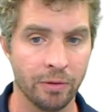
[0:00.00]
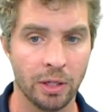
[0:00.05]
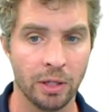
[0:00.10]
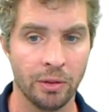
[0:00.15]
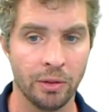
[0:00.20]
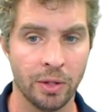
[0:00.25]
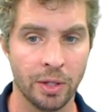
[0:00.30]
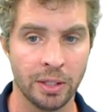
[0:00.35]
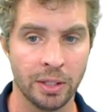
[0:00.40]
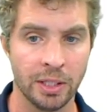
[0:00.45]

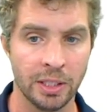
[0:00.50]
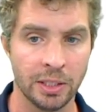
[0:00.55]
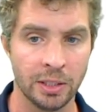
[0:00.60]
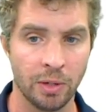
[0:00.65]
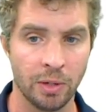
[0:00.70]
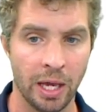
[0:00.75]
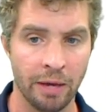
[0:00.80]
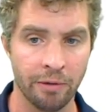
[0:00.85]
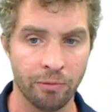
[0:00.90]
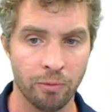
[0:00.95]
this
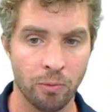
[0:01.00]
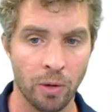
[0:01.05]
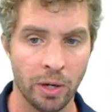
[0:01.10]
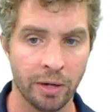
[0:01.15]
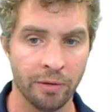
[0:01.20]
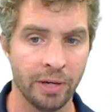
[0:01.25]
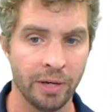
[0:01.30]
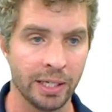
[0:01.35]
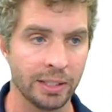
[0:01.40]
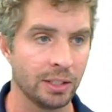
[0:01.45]
f1
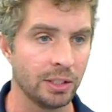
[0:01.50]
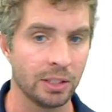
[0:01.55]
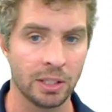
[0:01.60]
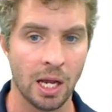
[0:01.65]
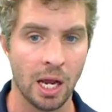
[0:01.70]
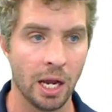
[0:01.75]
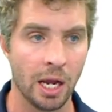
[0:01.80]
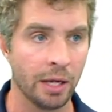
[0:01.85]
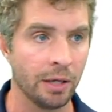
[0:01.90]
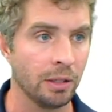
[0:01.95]
of x is
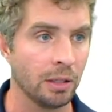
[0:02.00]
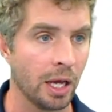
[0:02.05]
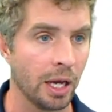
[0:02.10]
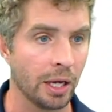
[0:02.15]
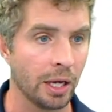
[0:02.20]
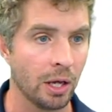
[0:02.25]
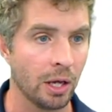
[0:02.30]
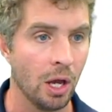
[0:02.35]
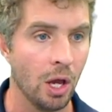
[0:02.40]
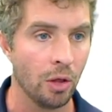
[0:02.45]
kind of
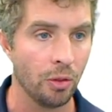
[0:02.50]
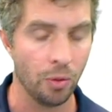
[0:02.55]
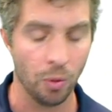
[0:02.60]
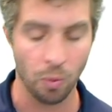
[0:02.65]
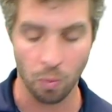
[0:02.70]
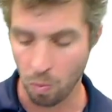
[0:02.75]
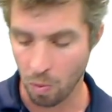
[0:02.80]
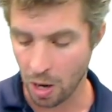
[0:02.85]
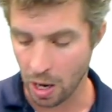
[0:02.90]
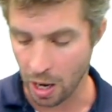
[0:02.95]
like the
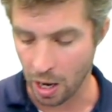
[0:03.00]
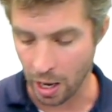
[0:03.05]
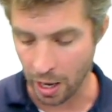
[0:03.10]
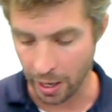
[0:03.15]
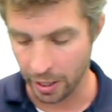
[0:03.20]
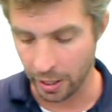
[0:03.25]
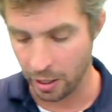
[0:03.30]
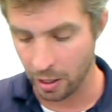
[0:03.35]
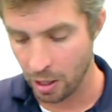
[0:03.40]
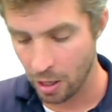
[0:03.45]

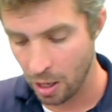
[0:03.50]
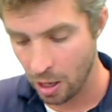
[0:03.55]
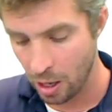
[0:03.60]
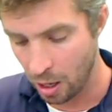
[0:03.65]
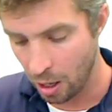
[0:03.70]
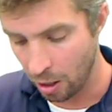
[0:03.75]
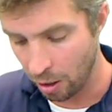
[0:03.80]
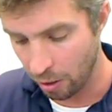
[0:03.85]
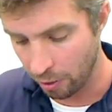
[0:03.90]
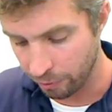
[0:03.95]
y
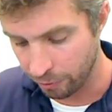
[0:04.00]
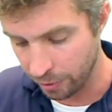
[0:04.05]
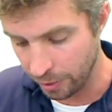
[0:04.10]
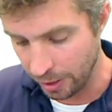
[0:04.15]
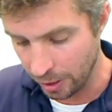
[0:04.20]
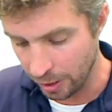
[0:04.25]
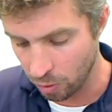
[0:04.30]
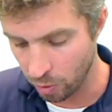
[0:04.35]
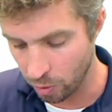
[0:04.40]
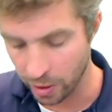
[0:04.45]
of the
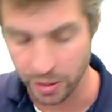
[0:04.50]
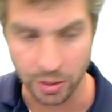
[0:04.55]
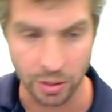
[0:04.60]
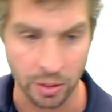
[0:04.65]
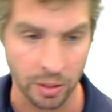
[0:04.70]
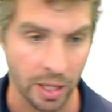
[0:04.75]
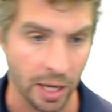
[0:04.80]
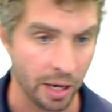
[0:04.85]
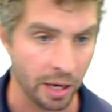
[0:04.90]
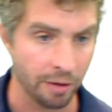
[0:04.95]
equation
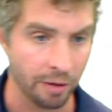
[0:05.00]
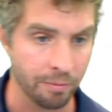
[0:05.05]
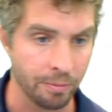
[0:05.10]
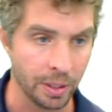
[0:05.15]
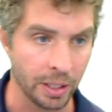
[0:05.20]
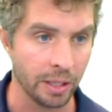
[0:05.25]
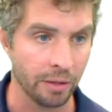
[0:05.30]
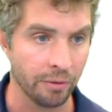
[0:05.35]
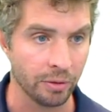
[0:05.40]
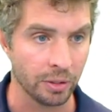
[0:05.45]
that I've
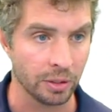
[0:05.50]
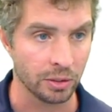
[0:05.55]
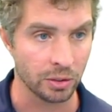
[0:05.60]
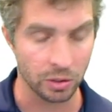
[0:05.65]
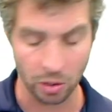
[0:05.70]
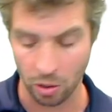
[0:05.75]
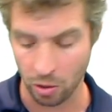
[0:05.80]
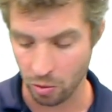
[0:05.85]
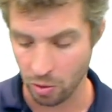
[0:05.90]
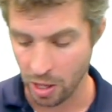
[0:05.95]
been given.
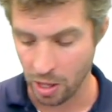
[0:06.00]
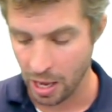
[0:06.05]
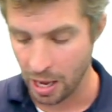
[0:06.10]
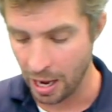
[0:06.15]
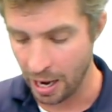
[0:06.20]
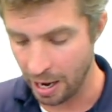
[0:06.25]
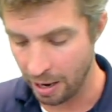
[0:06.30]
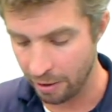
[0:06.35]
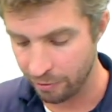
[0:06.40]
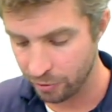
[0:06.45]
So
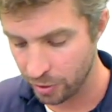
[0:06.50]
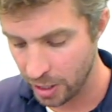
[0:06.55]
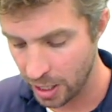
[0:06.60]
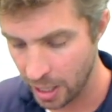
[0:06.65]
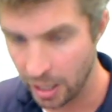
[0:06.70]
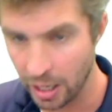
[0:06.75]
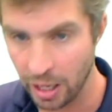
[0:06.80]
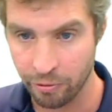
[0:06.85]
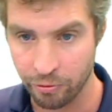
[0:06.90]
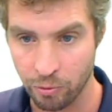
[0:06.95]
after
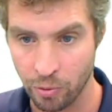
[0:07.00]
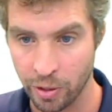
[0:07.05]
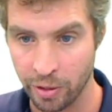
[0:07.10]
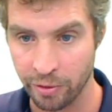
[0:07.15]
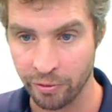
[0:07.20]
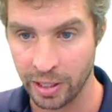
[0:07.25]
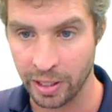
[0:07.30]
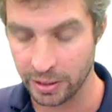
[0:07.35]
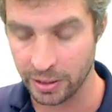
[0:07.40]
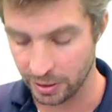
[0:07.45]
that f1
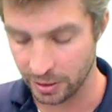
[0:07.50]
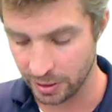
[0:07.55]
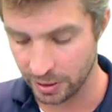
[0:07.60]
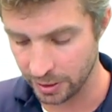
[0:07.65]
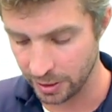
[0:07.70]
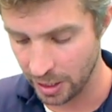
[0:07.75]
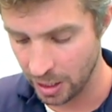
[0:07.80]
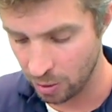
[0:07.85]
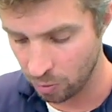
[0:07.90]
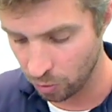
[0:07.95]
of x, it
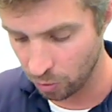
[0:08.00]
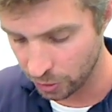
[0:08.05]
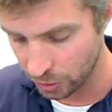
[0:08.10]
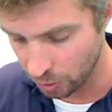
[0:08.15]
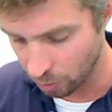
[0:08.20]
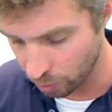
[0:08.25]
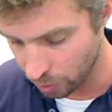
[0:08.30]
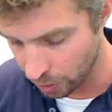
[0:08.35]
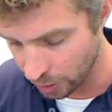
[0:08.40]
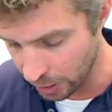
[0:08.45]
says equals,
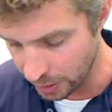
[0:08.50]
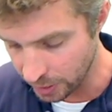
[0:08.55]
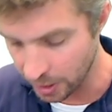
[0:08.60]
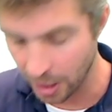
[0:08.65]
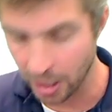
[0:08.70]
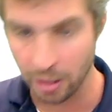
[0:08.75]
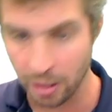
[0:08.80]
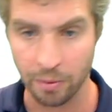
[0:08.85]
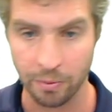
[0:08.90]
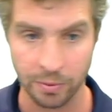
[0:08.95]
so we're going
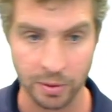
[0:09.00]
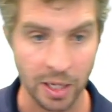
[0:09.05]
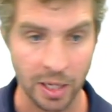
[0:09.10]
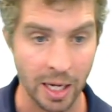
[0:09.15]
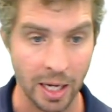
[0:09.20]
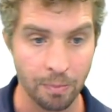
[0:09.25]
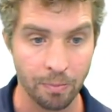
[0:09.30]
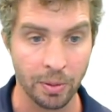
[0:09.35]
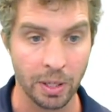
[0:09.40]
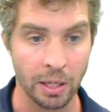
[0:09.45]
to
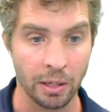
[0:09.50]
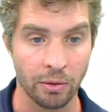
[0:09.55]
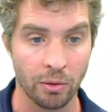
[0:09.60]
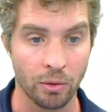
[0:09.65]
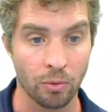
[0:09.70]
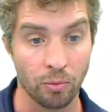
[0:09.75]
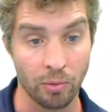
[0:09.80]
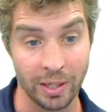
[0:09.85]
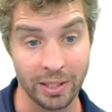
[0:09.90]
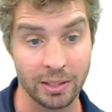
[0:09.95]
type in the
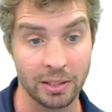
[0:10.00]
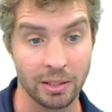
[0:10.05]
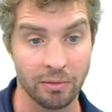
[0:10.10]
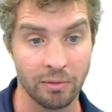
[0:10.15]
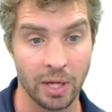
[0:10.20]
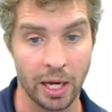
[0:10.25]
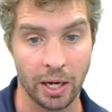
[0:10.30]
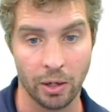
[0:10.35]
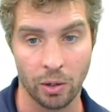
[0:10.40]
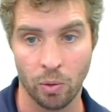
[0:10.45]
rest of
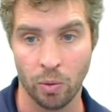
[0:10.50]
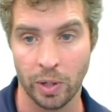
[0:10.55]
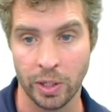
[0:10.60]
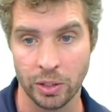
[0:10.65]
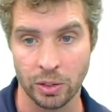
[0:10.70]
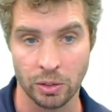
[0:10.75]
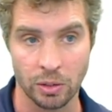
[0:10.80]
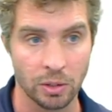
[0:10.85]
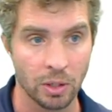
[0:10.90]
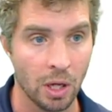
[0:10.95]
that
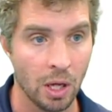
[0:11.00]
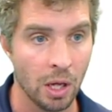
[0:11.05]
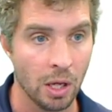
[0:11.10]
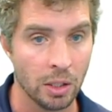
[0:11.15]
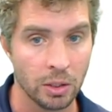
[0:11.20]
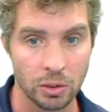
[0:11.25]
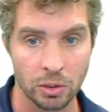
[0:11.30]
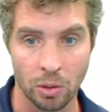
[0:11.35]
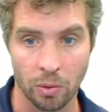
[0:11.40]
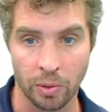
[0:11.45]
equation.
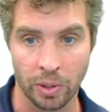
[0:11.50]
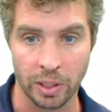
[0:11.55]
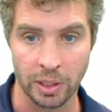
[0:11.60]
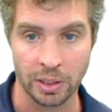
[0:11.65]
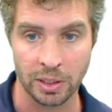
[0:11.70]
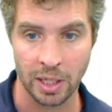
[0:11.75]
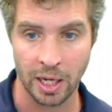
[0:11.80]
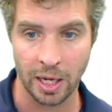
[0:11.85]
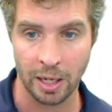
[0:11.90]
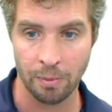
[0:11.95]
So we're going
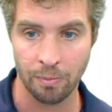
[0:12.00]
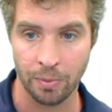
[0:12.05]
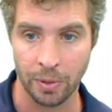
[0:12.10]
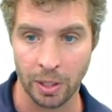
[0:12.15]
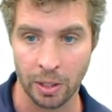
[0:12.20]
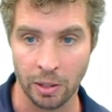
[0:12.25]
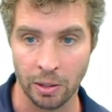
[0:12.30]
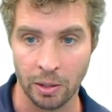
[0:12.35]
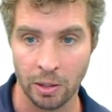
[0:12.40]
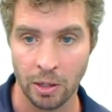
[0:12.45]
to type
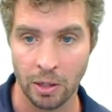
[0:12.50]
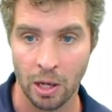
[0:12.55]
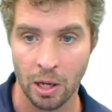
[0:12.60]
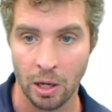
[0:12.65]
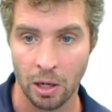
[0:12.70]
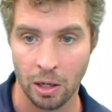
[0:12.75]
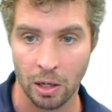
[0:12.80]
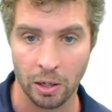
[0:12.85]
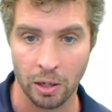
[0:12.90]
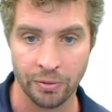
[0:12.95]
in
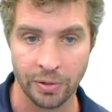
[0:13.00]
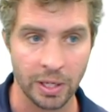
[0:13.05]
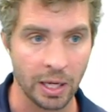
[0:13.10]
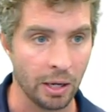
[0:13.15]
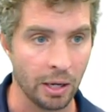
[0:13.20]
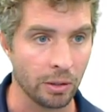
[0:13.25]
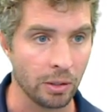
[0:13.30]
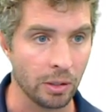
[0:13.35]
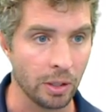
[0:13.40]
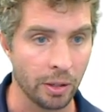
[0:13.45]
on the
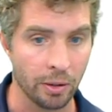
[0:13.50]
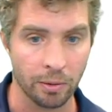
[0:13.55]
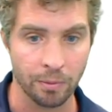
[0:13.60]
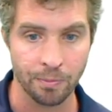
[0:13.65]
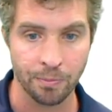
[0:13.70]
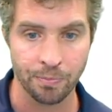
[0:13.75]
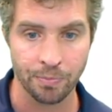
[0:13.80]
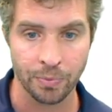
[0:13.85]
calculator